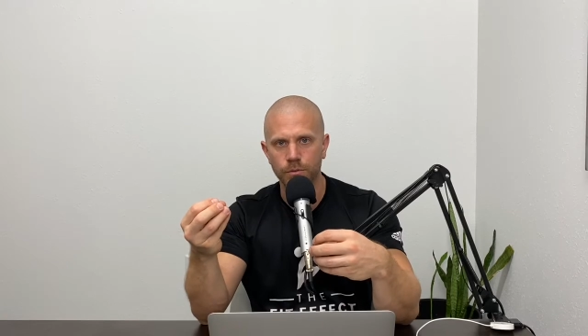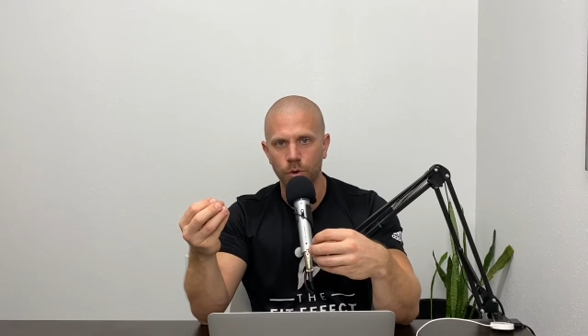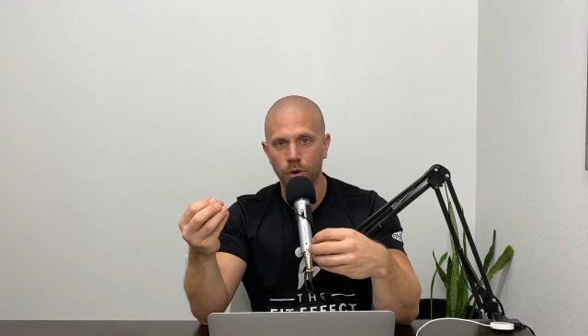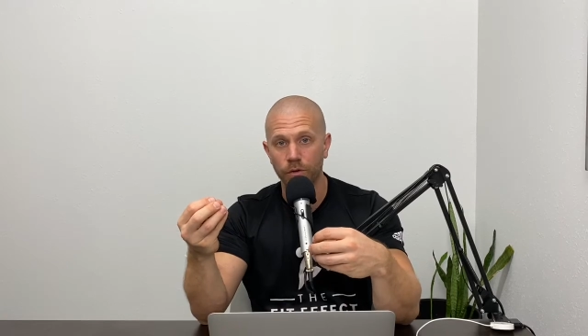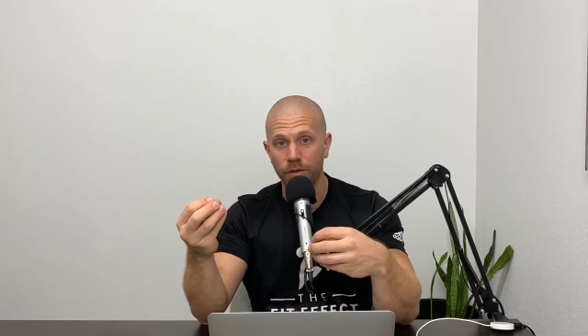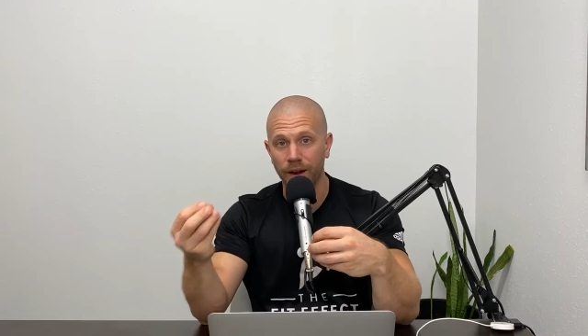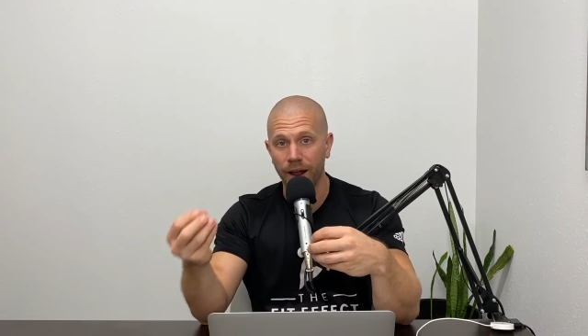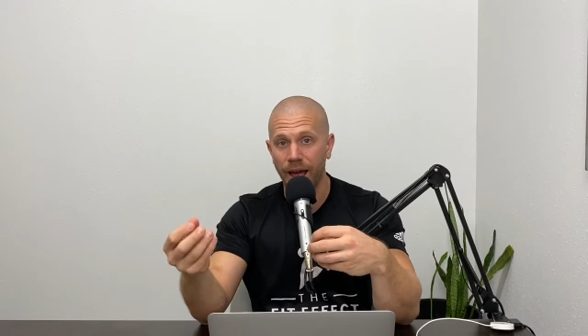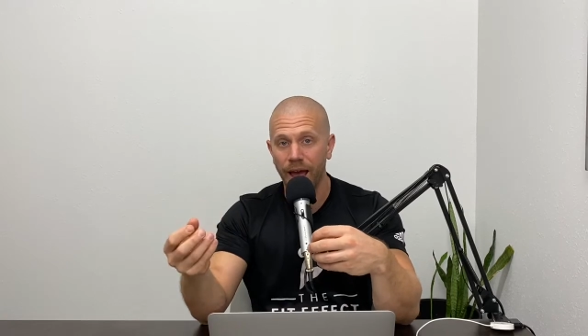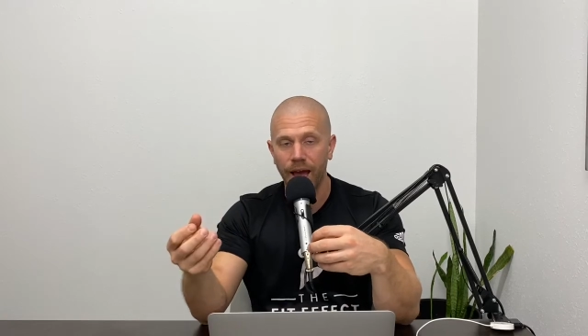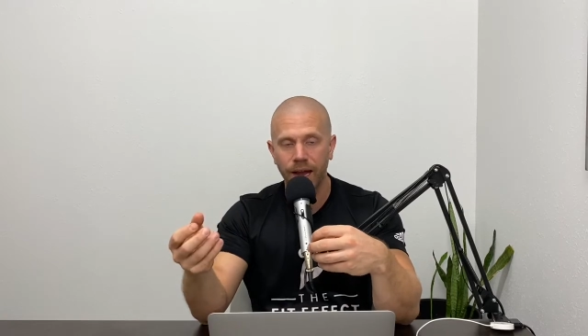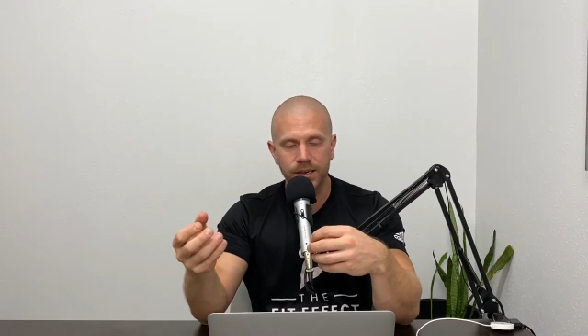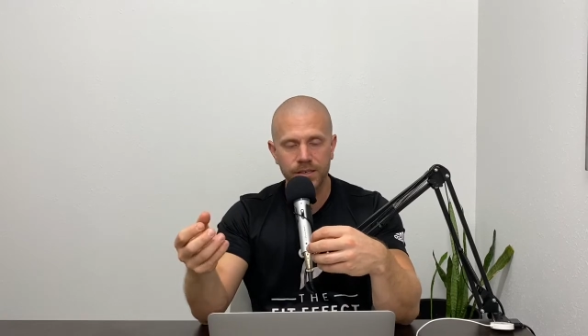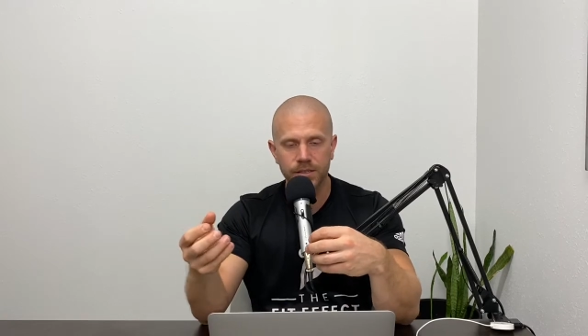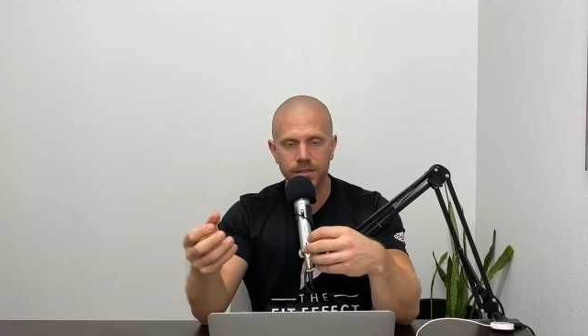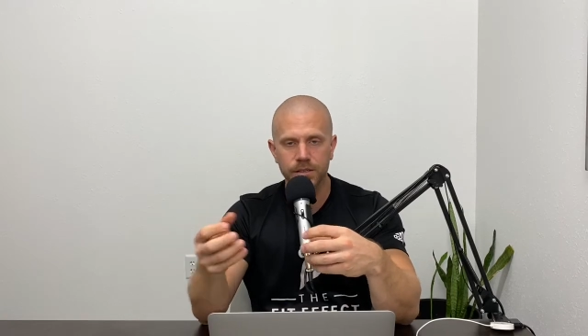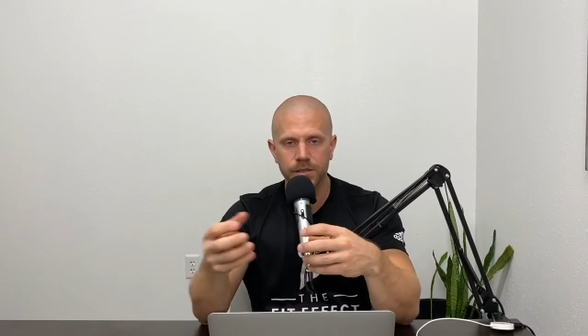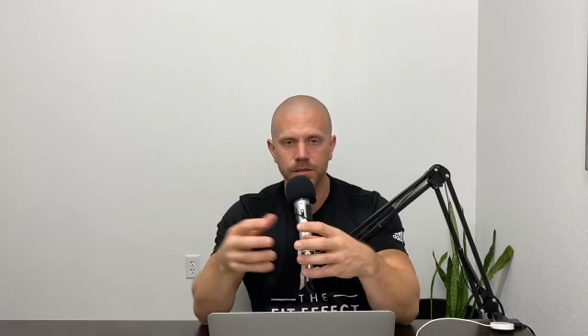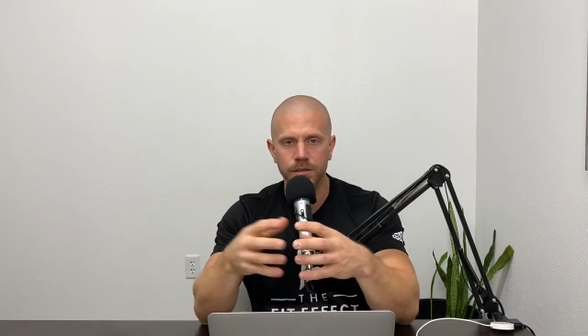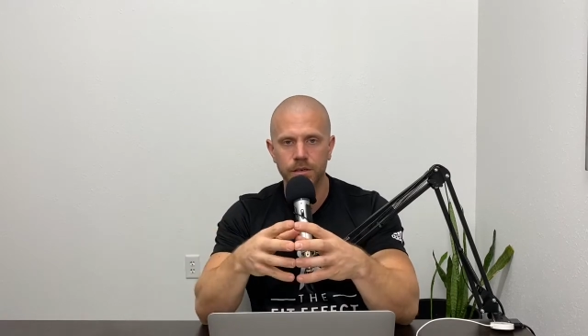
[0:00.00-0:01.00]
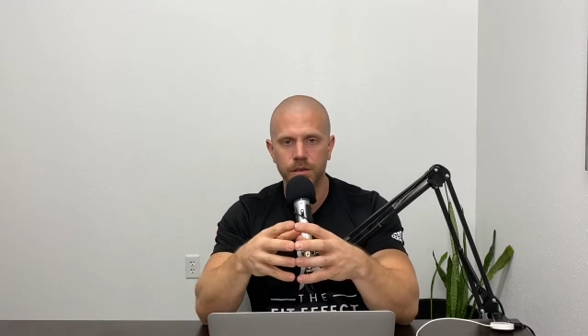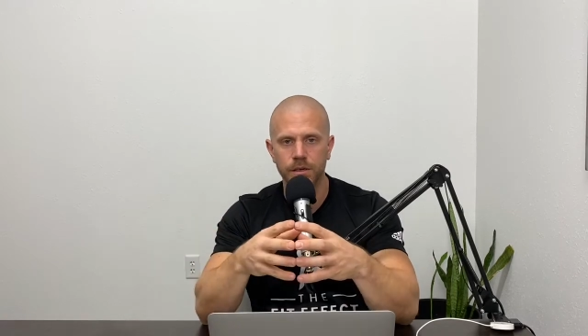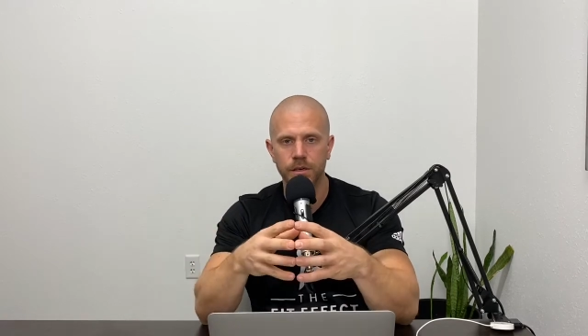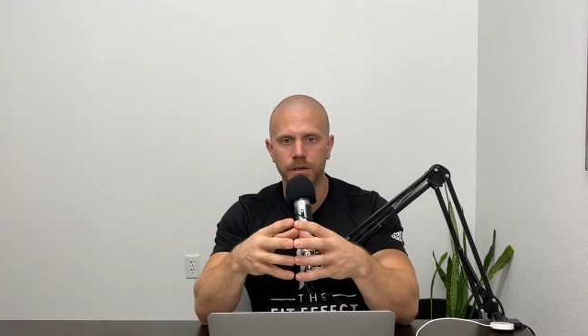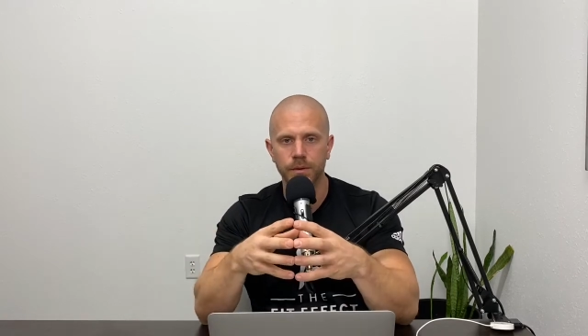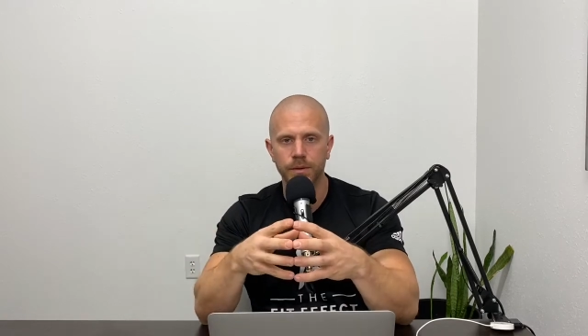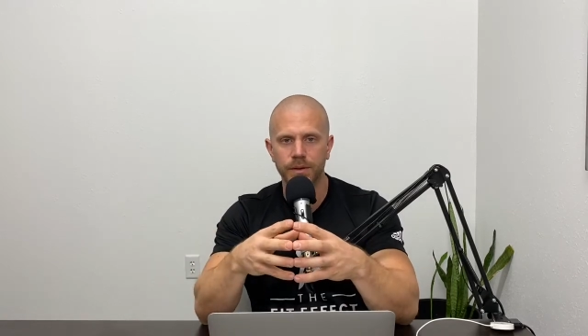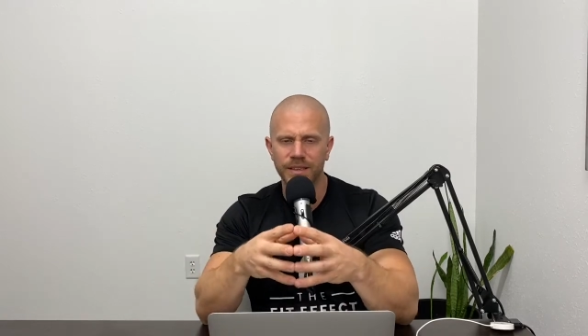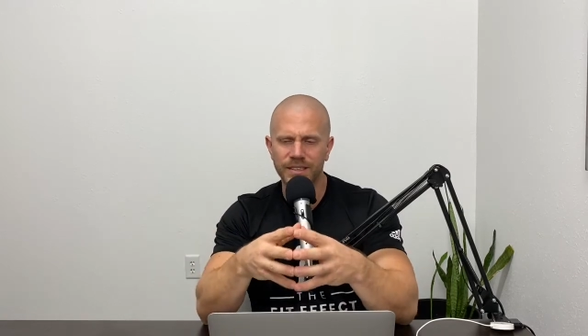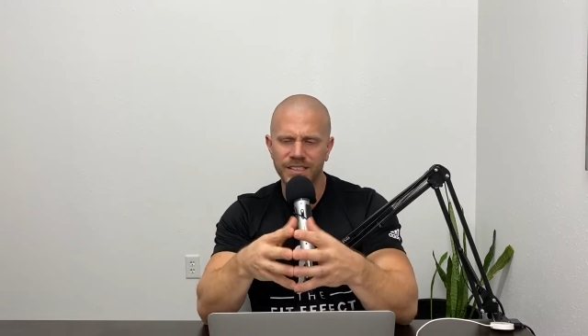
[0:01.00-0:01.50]
of an act.
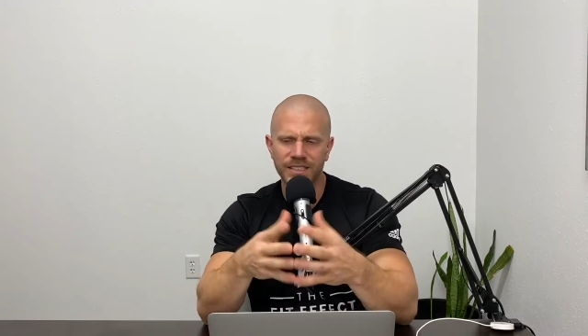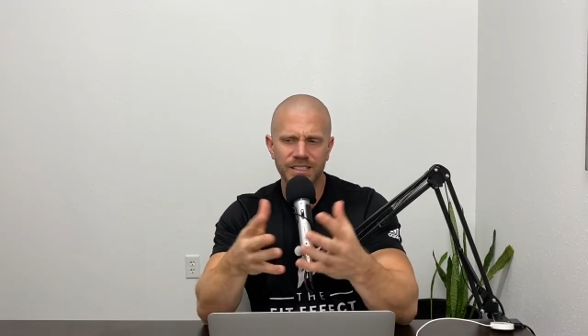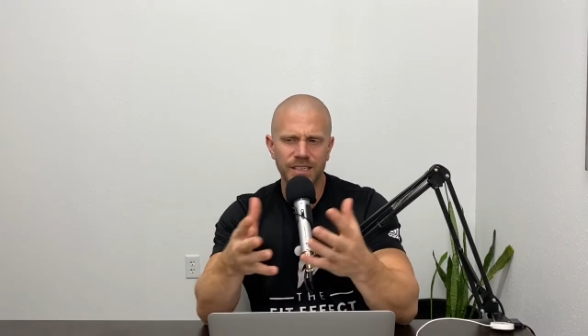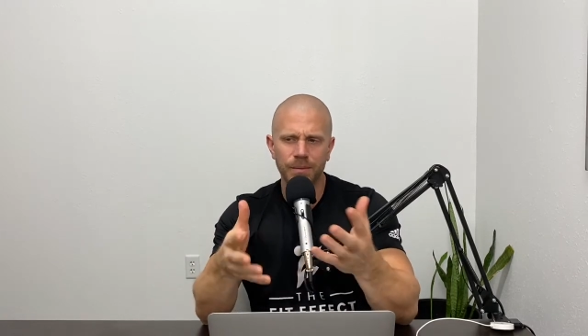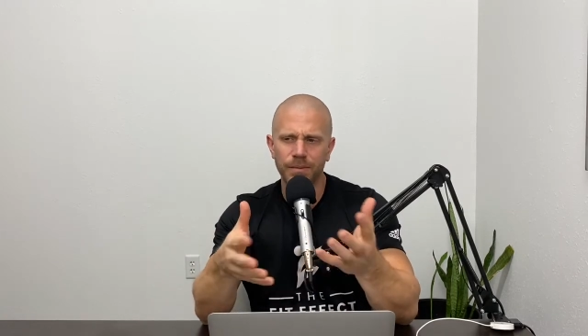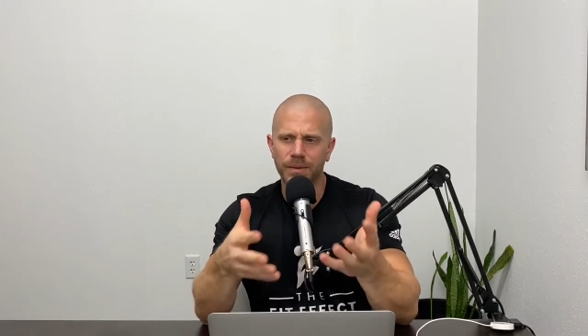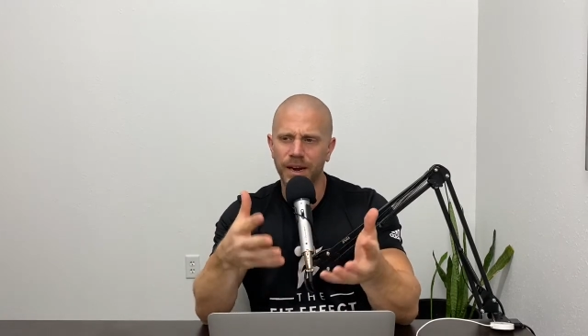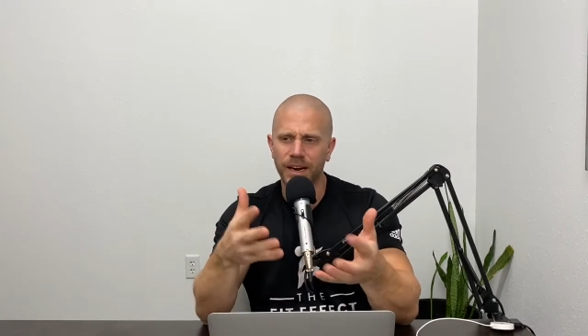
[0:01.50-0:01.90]
And this is something